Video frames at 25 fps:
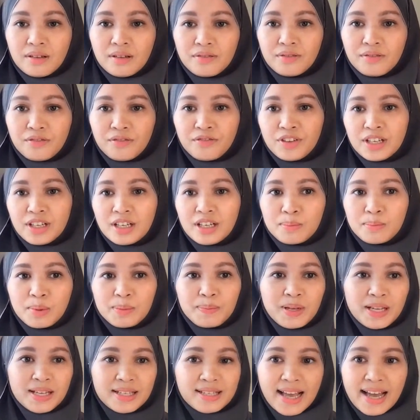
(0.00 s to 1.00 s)
Verb
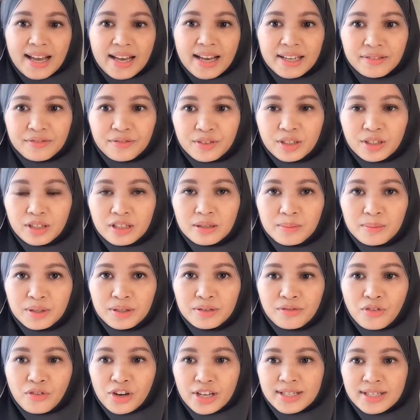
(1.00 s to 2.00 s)
plus adverb,
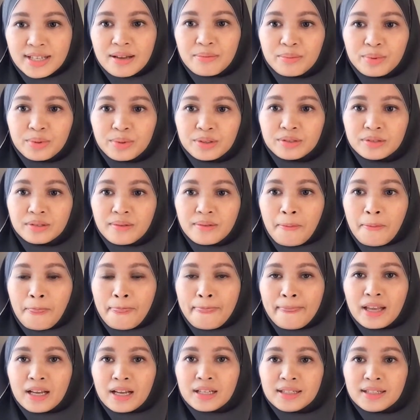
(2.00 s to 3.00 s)
for example,
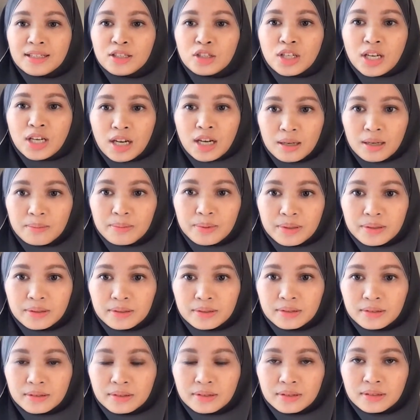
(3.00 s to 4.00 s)
look up.
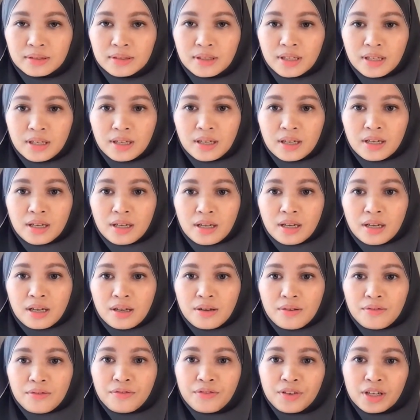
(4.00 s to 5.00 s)

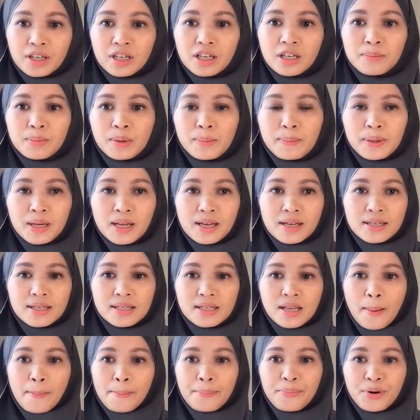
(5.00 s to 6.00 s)
Verb
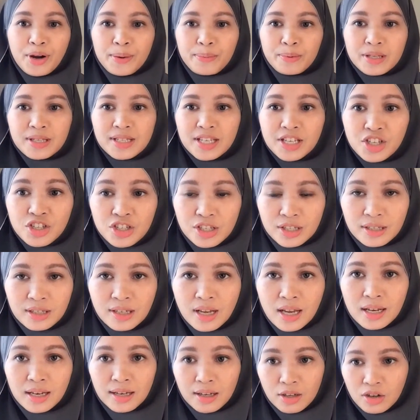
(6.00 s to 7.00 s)
plus preposition,
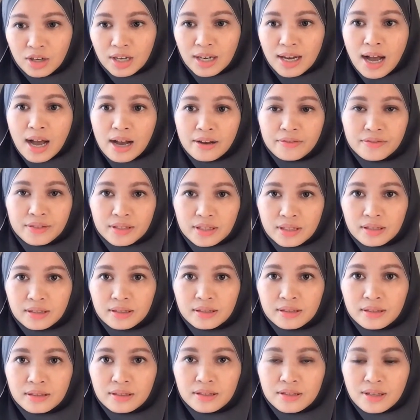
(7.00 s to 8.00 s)
look after.
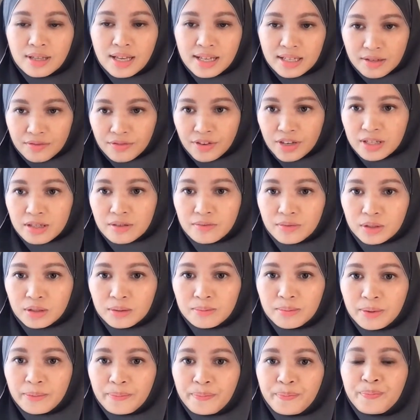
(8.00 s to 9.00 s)
So that's a phrasal
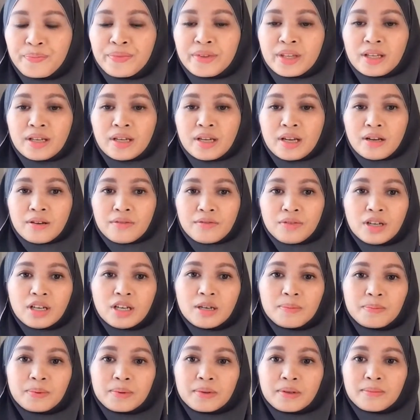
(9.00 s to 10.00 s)
verb.
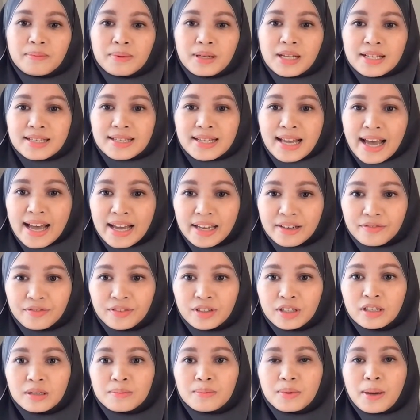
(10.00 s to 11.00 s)
Verb plus
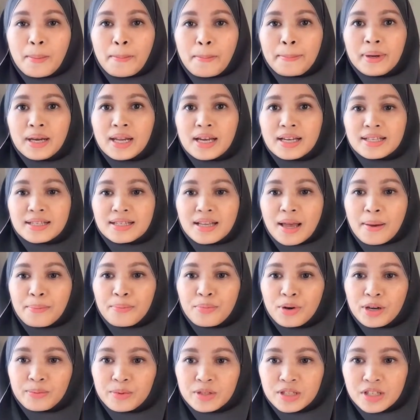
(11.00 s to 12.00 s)
adverb plus
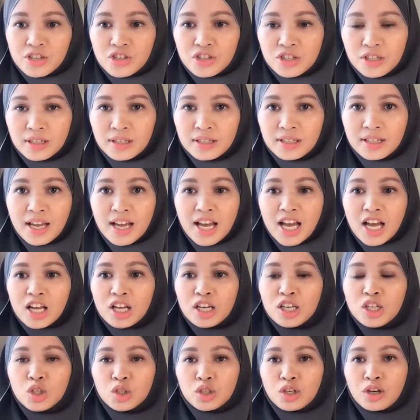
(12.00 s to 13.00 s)
preposition,
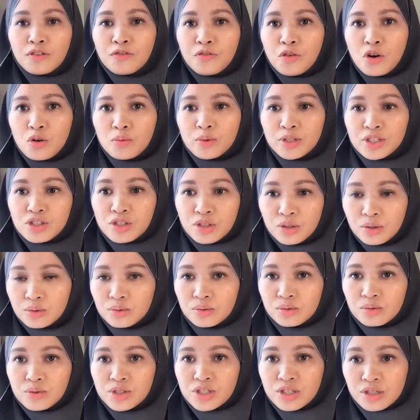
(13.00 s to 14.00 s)
look forward
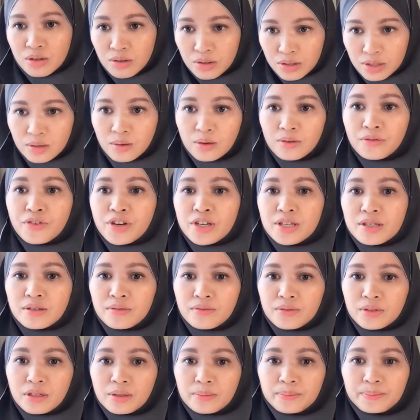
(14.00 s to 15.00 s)
to, which is also a phrasal
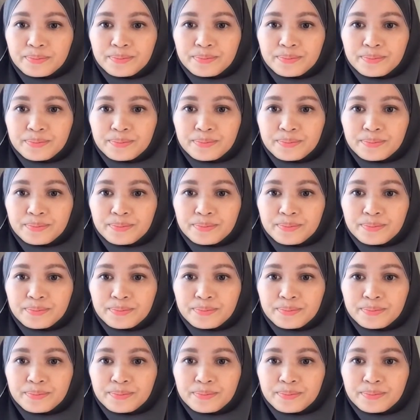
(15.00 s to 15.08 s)
verb.